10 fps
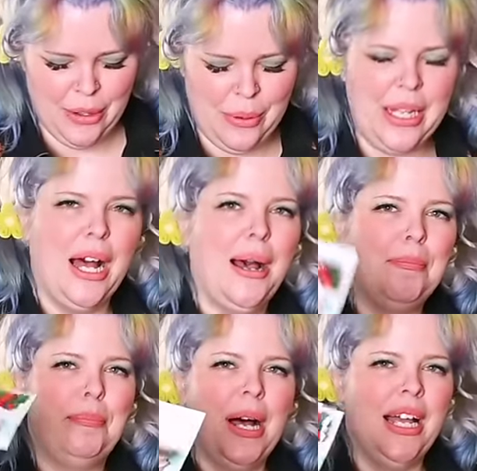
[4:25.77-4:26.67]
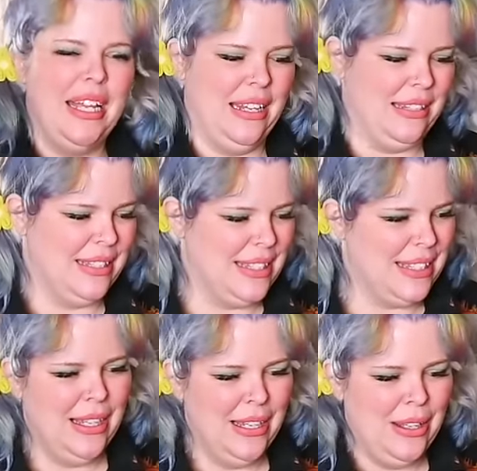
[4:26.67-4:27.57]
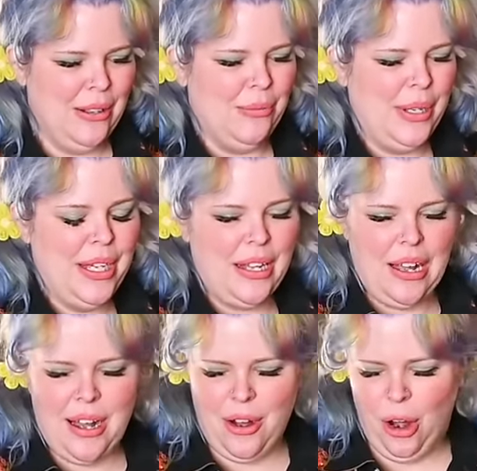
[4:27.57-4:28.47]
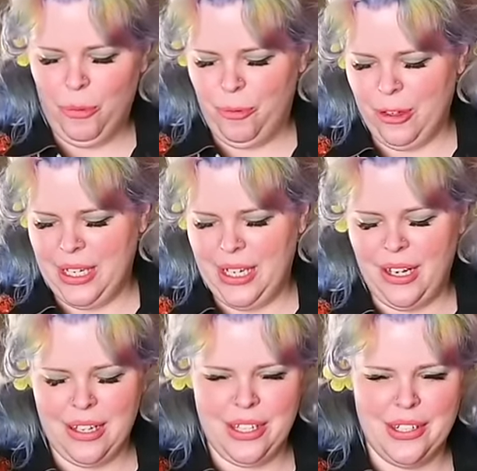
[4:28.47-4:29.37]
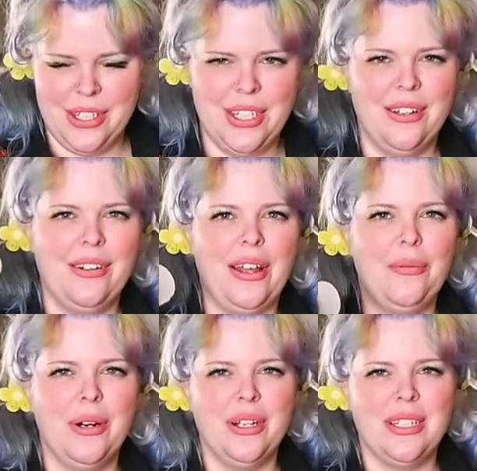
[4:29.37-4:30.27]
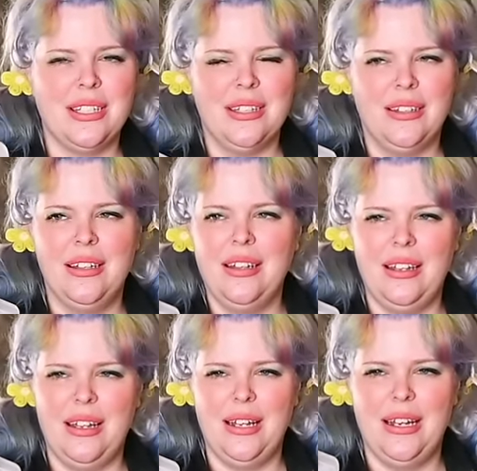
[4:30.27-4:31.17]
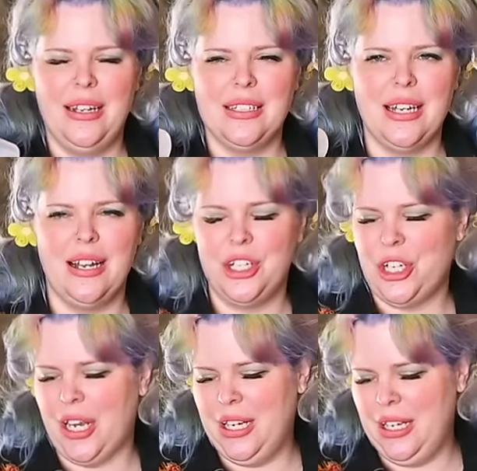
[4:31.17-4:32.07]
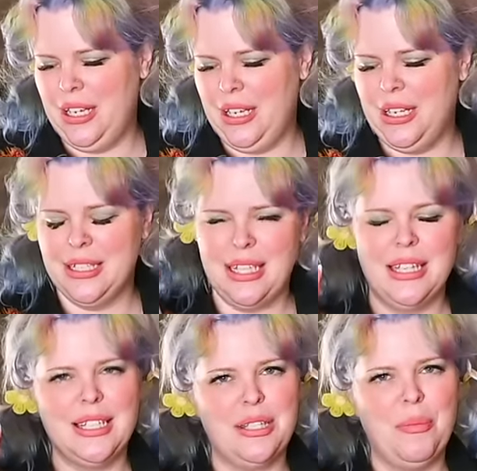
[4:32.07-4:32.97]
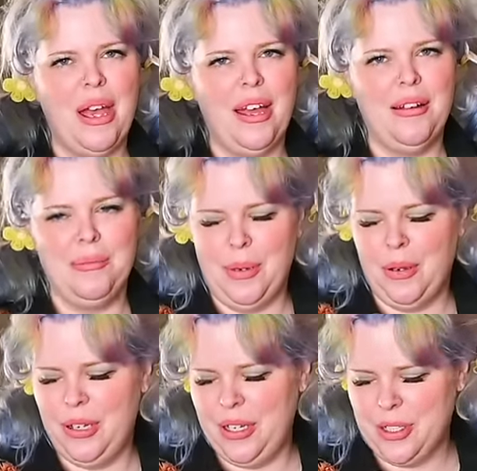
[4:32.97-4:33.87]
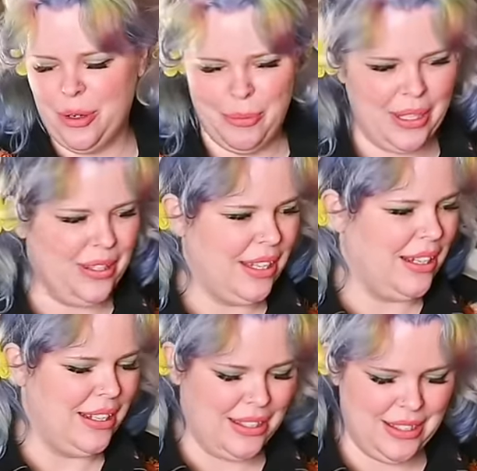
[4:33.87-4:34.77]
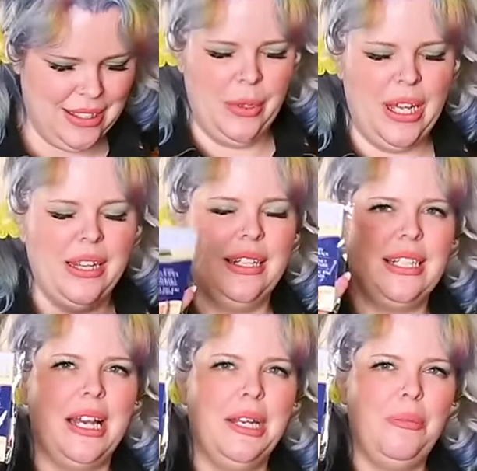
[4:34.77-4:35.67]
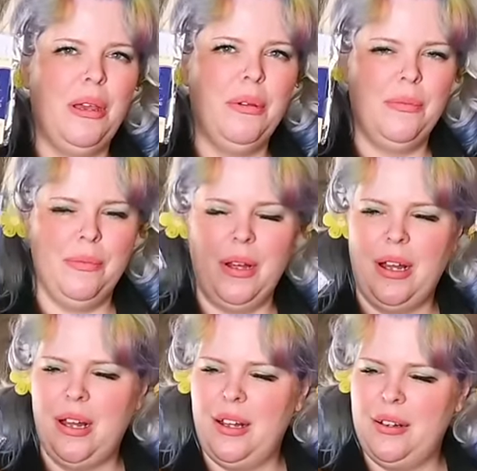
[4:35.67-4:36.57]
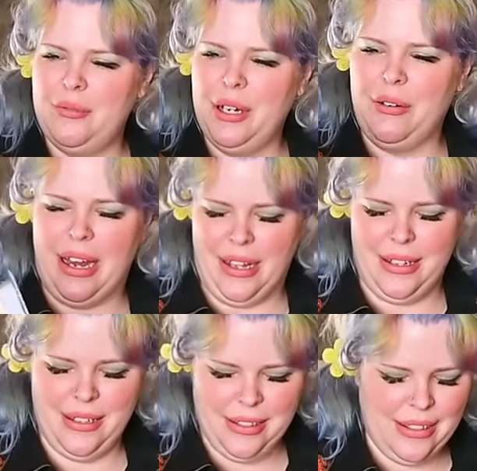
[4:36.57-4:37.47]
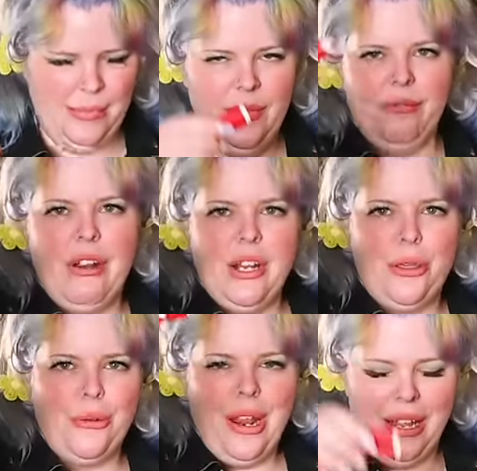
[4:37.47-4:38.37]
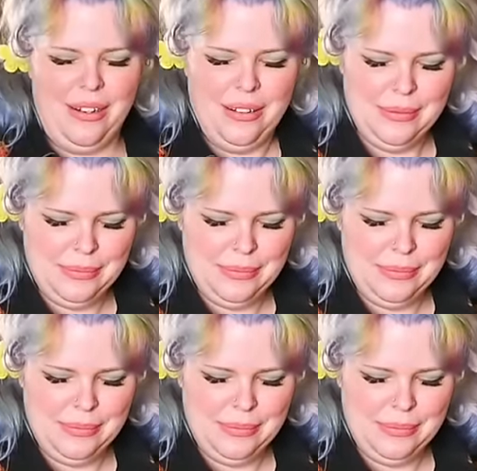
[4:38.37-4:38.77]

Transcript: We got buttons. We got hopefully a clear sealer that works and is not shiny. It says it's matte, but here's hoping that it is. We got the tiny baby uh, Rickrack. Red thread.